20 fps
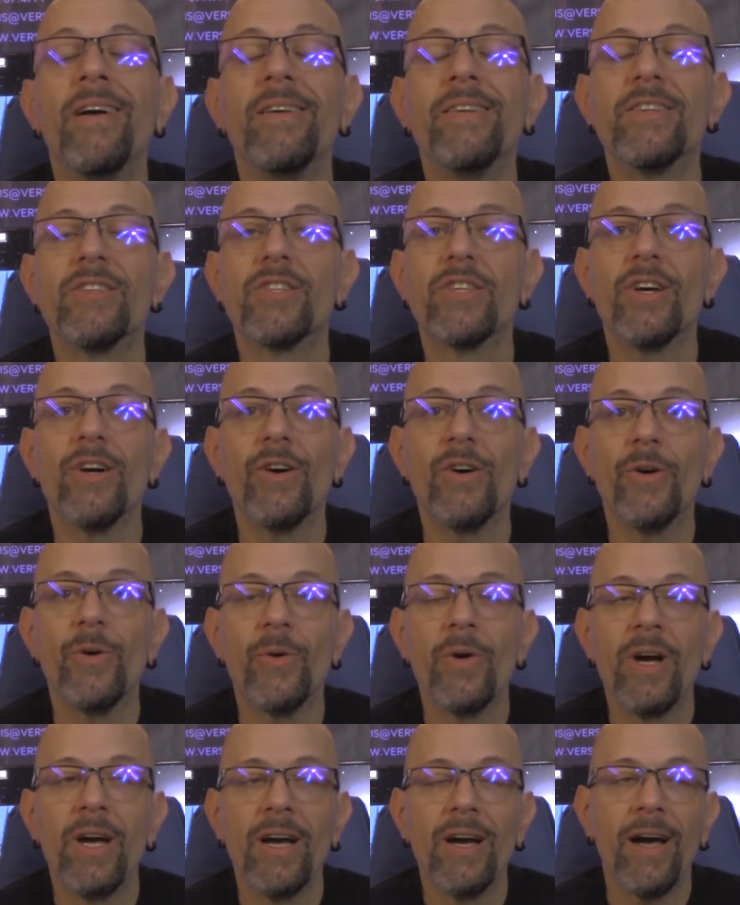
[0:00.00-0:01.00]

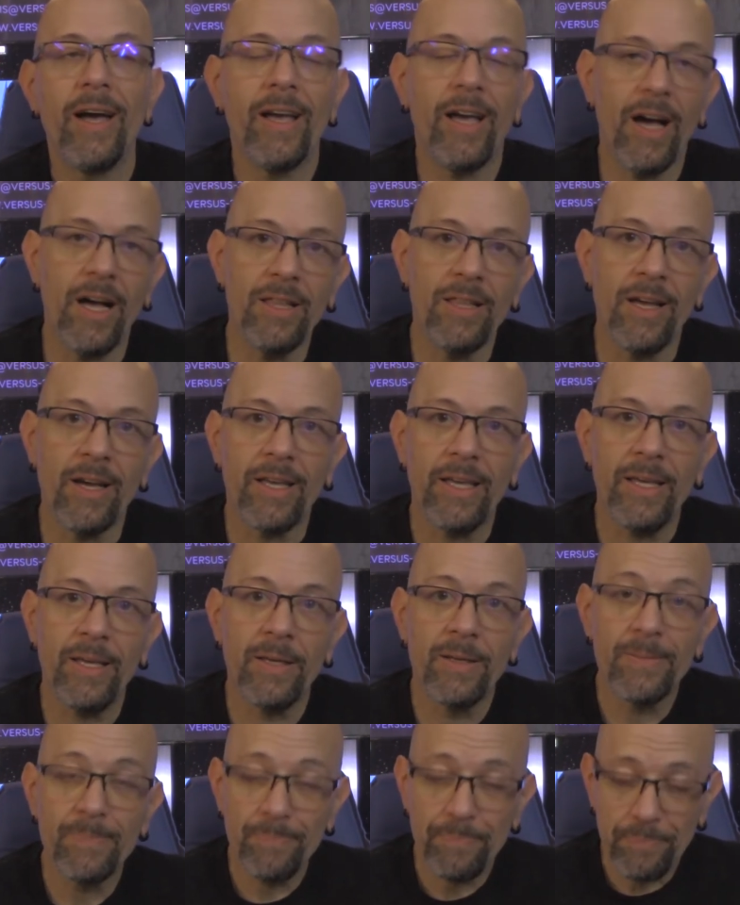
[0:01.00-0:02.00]
So I got
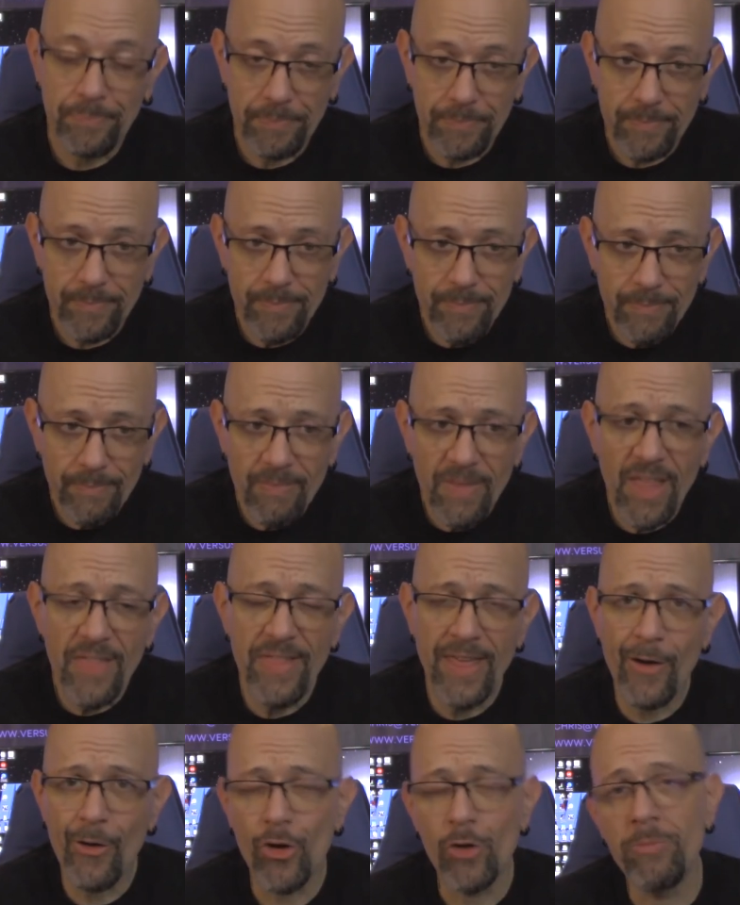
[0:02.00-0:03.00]
lucky.
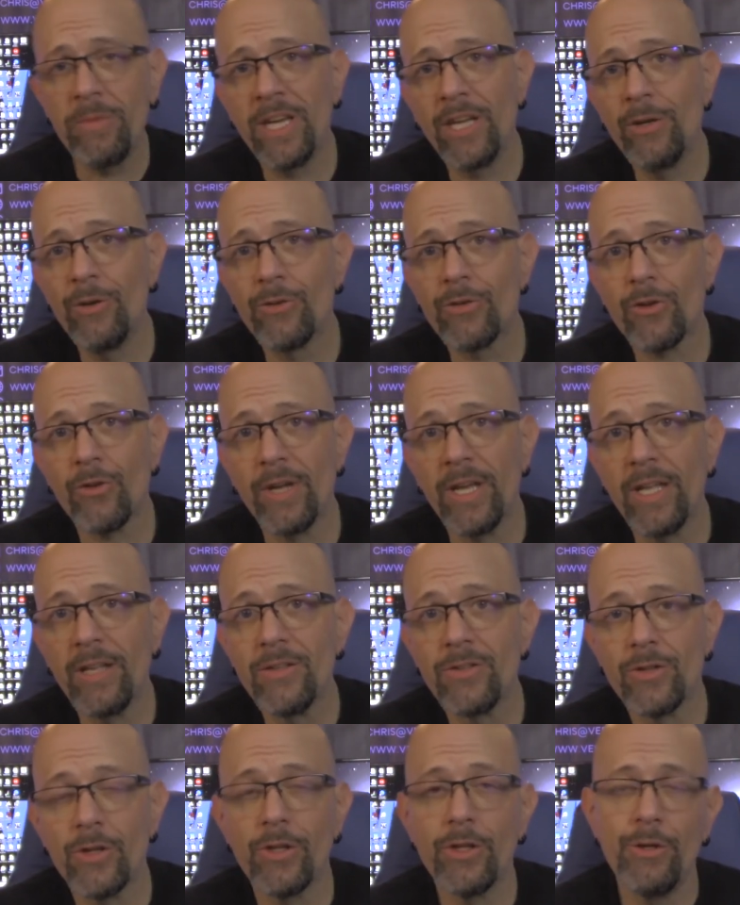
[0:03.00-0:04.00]
They ordered me a new screen.
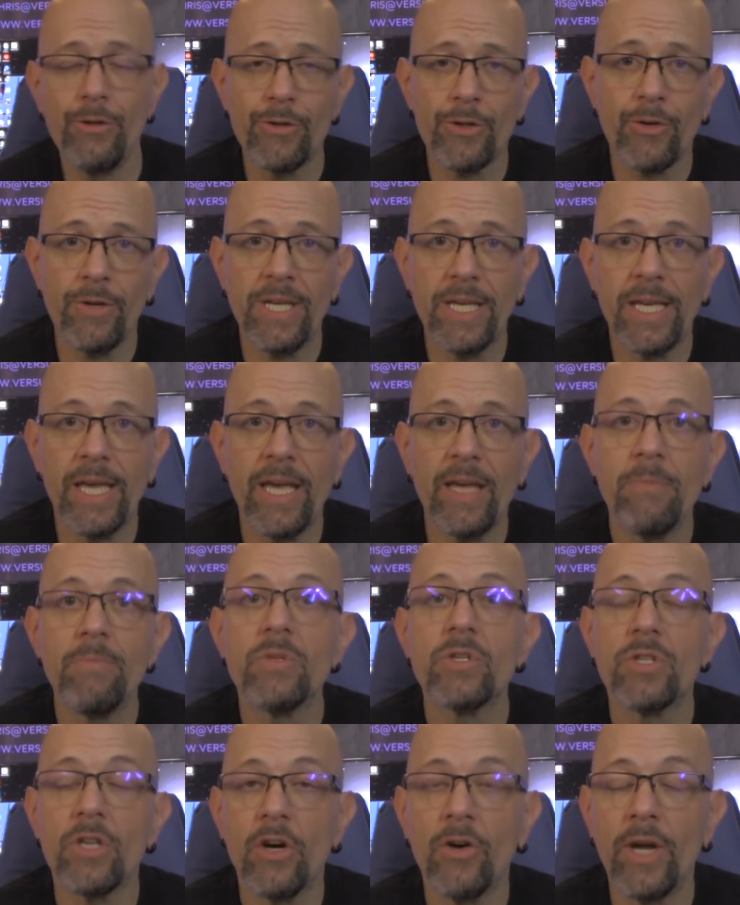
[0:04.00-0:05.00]
So the new screen came.
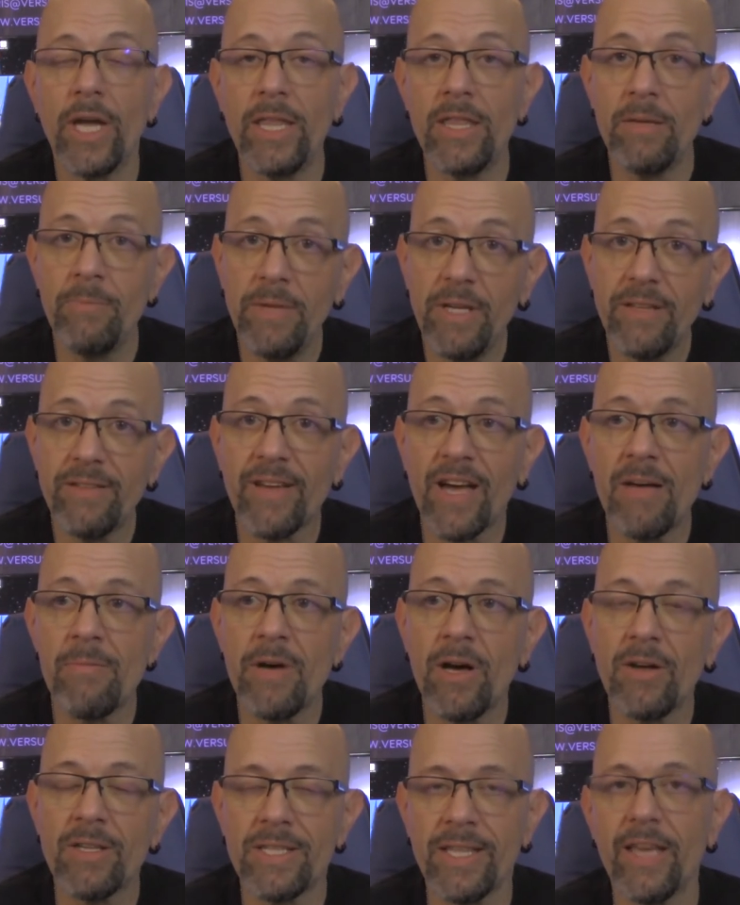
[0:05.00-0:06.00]
So in the meantime,
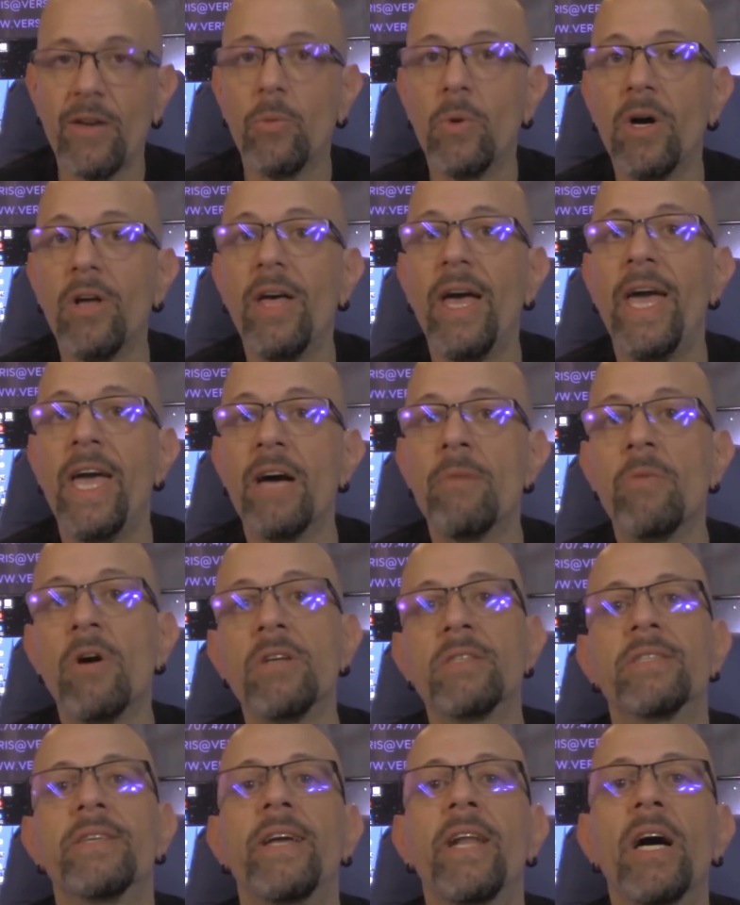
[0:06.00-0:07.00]
I was like, well, hey, I'm
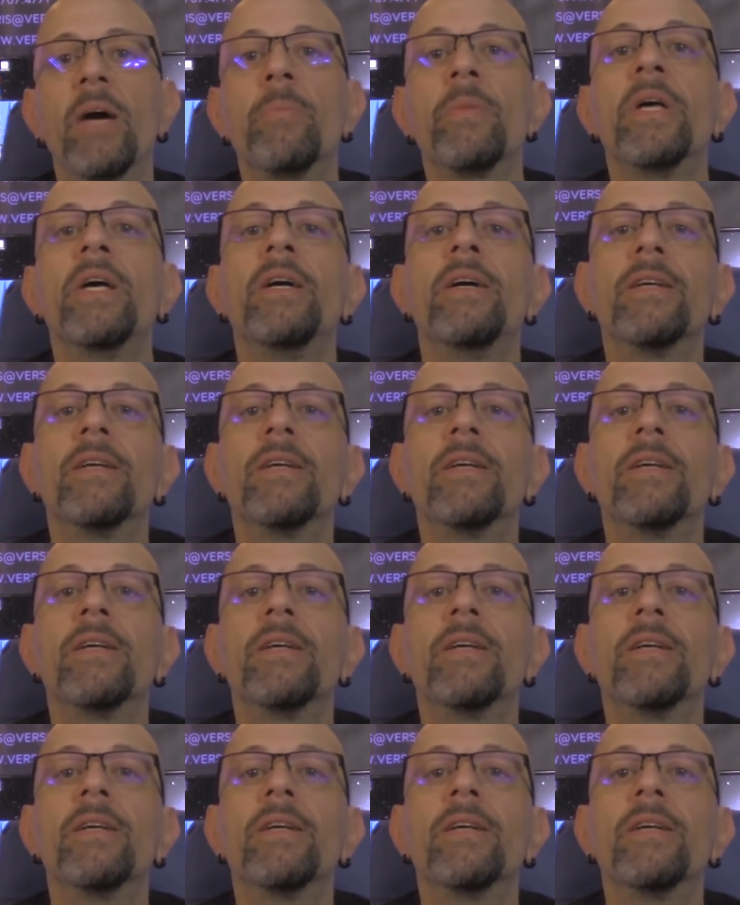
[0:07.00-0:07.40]
all set up.